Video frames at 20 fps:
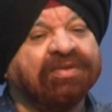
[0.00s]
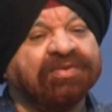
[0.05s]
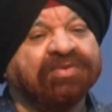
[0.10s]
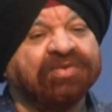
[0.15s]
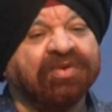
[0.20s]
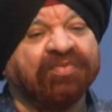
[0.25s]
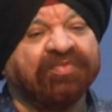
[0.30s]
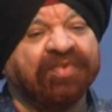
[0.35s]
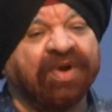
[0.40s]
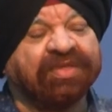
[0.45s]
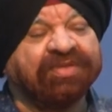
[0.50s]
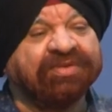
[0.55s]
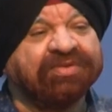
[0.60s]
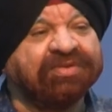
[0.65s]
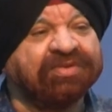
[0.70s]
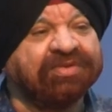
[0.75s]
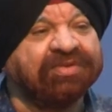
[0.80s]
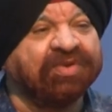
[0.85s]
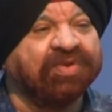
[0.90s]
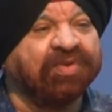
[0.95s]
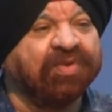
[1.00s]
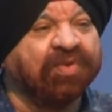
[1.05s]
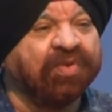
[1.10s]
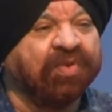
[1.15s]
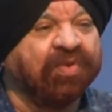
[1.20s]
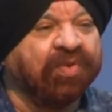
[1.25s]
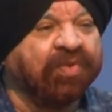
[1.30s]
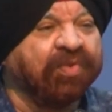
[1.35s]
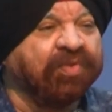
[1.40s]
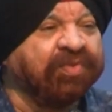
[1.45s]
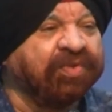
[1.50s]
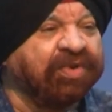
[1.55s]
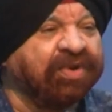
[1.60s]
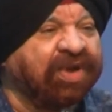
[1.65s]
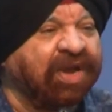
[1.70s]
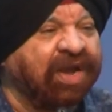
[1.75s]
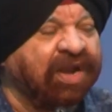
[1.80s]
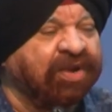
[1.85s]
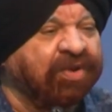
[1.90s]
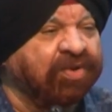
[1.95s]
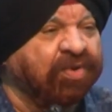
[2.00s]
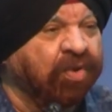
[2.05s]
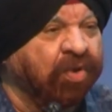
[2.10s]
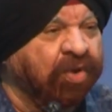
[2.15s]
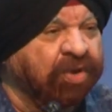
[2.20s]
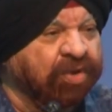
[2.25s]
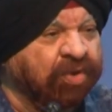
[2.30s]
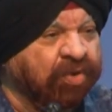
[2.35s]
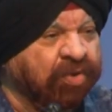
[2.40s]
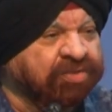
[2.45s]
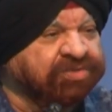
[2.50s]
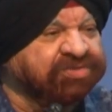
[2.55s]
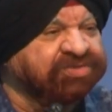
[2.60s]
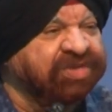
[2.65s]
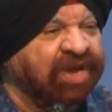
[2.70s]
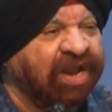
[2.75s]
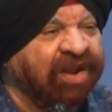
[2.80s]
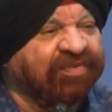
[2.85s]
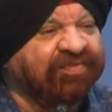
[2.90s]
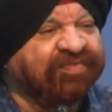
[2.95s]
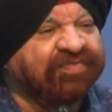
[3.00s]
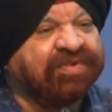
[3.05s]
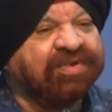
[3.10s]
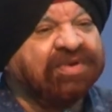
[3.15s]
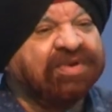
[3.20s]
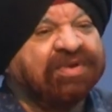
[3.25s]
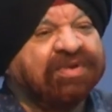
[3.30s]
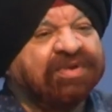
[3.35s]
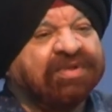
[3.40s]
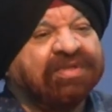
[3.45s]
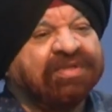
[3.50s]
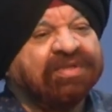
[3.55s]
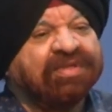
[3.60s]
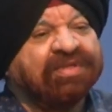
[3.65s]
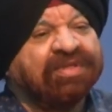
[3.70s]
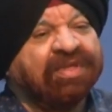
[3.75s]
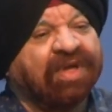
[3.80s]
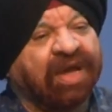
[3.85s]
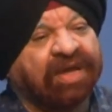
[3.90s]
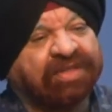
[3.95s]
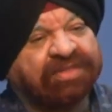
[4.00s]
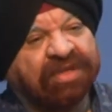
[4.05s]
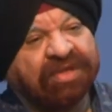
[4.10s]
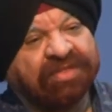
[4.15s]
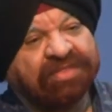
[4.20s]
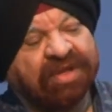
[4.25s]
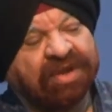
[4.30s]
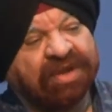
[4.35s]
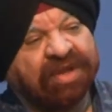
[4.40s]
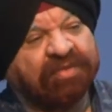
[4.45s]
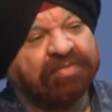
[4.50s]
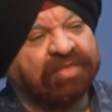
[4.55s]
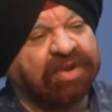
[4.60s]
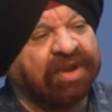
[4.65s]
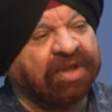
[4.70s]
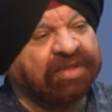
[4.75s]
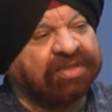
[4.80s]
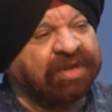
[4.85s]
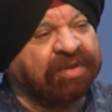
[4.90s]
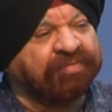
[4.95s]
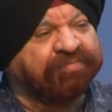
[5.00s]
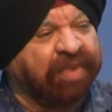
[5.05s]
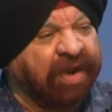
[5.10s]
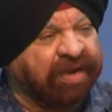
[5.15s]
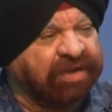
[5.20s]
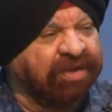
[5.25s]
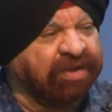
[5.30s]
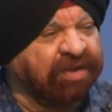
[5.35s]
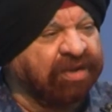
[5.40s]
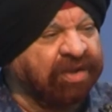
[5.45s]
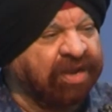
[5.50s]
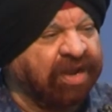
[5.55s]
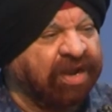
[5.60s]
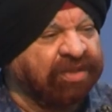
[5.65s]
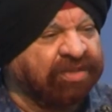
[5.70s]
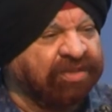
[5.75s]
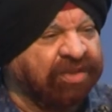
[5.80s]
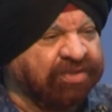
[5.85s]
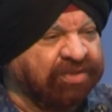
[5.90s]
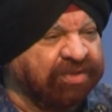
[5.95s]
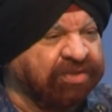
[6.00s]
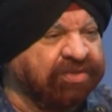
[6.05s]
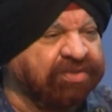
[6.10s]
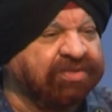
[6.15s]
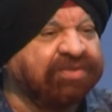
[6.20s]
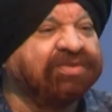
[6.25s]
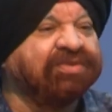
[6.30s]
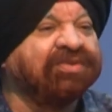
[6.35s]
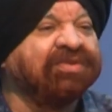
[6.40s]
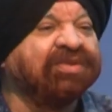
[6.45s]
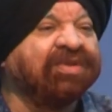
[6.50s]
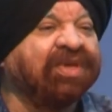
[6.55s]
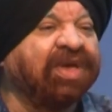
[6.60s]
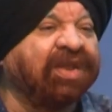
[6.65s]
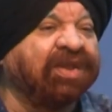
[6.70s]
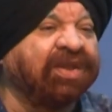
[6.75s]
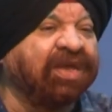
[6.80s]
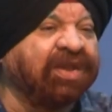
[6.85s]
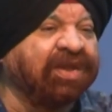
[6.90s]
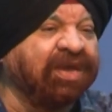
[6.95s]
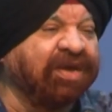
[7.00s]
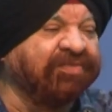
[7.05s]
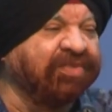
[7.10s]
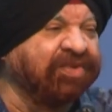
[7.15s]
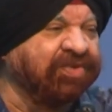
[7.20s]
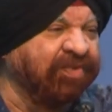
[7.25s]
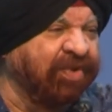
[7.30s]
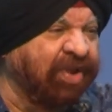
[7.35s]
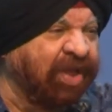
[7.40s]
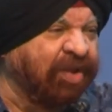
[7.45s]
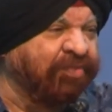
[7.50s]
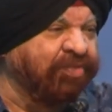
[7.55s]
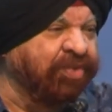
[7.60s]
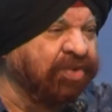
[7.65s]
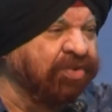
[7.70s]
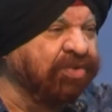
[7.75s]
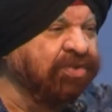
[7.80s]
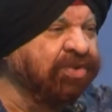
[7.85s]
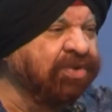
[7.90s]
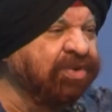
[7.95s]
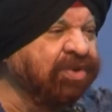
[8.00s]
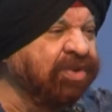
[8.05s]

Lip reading: So once you can know your own self, I think there can be nothing better, and this is an area which will help you.